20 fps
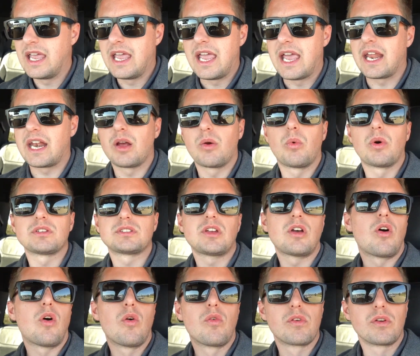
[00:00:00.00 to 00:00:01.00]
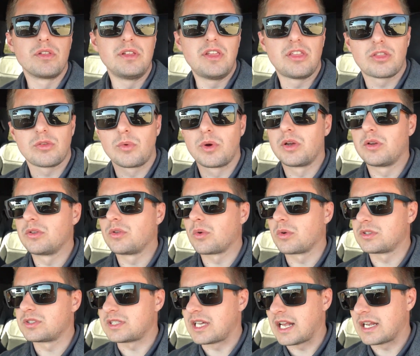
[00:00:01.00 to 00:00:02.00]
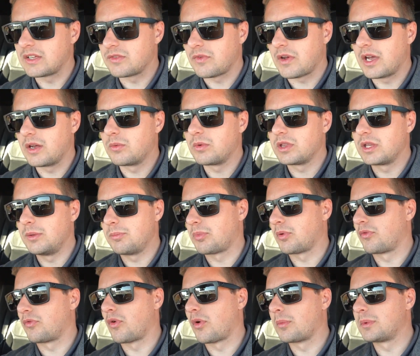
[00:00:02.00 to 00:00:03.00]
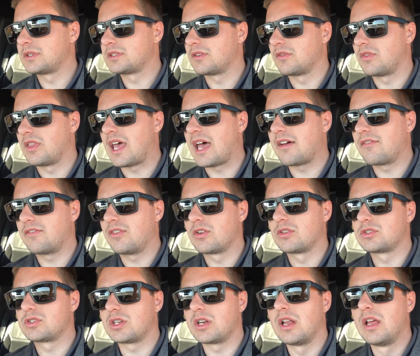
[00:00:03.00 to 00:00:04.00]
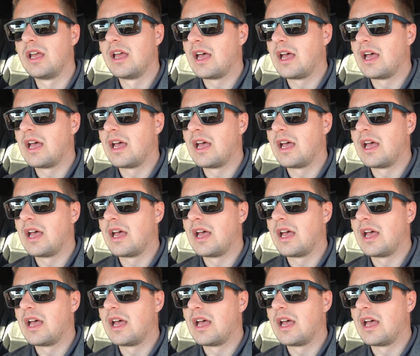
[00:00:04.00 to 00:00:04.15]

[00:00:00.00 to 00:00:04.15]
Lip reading: and I wasn't overly thrilled or satisfied with the performance of that version.